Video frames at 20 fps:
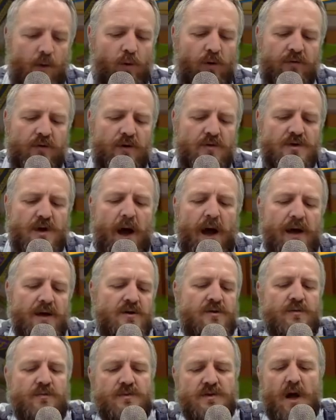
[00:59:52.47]
All of those
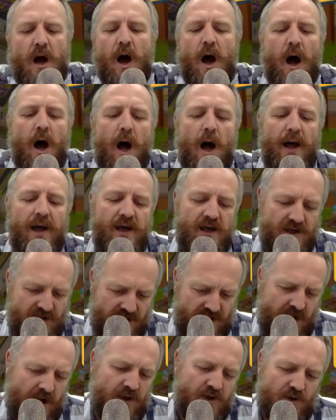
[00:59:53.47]
items are
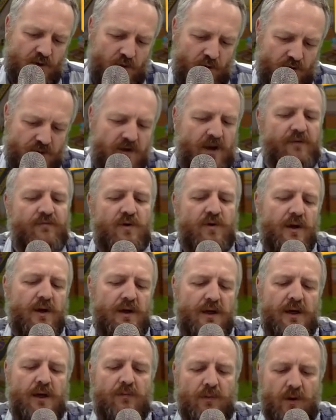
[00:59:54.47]
essential, so I've got
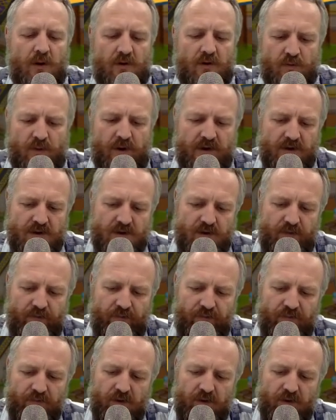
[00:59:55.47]
to keep those ones.